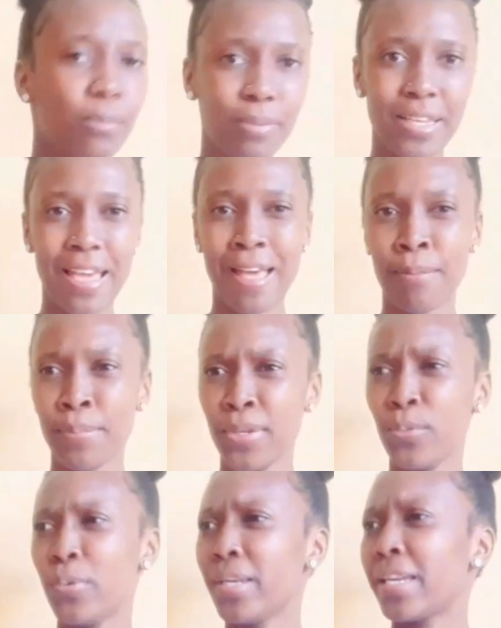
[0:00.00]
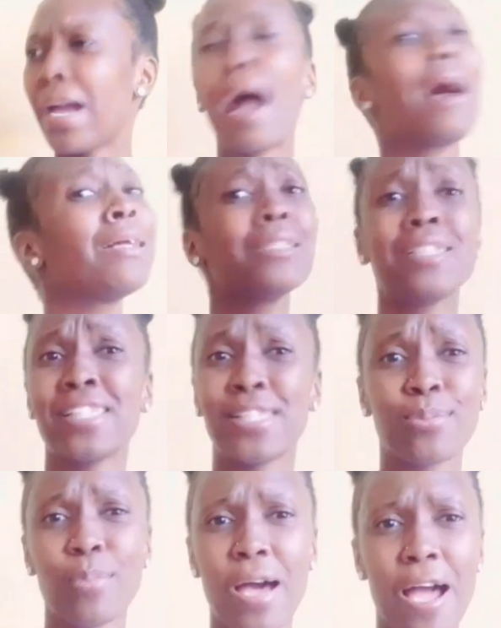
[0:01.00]
be happy, we can't
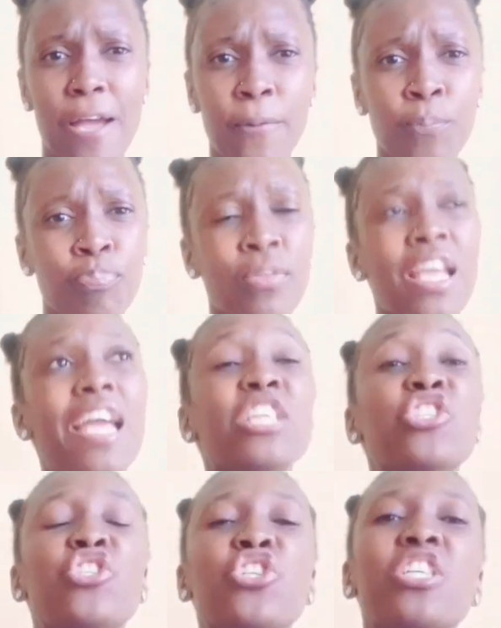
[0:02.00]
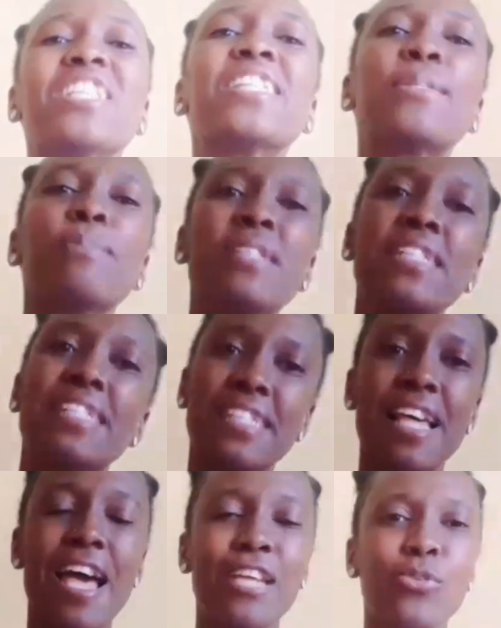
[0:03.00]
smile. It just means
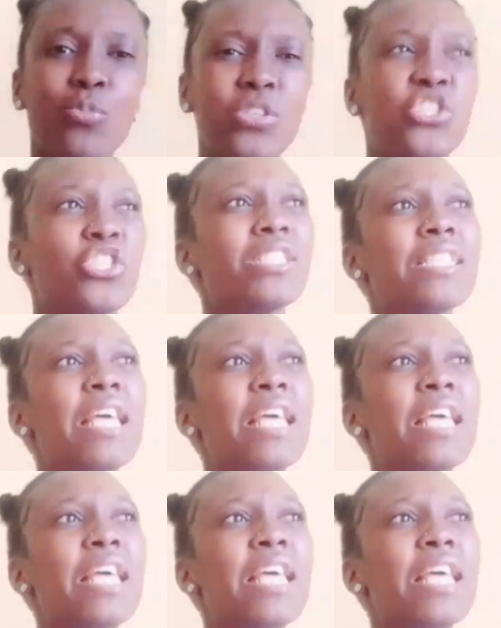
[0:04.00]
that we just